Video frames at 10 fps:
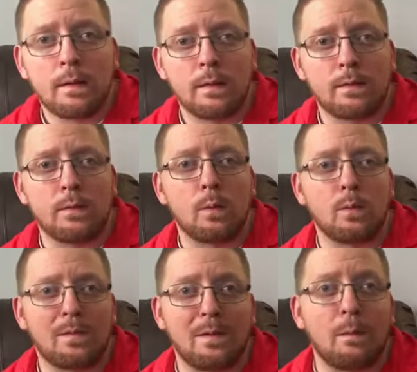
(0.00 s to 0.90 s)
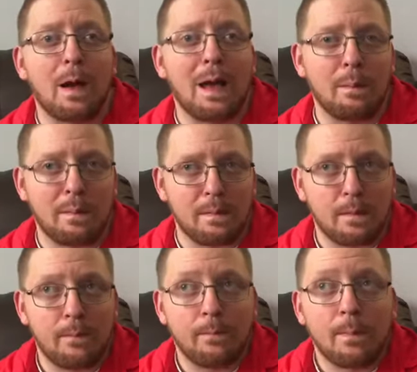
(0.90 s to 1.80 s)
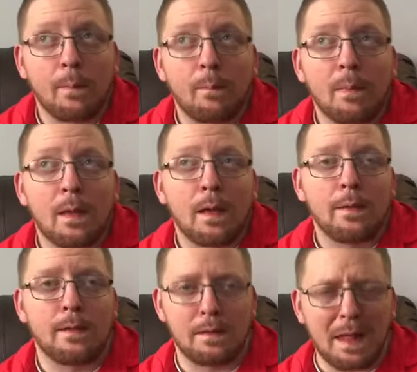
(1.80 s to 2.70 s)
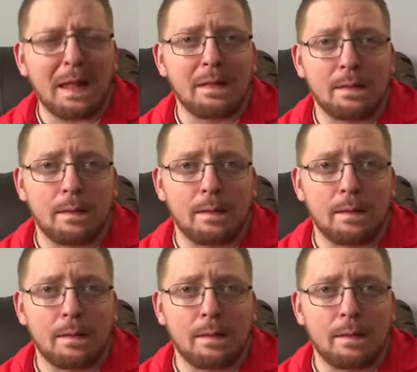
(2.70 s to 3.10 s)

and so we'll see what happens. The second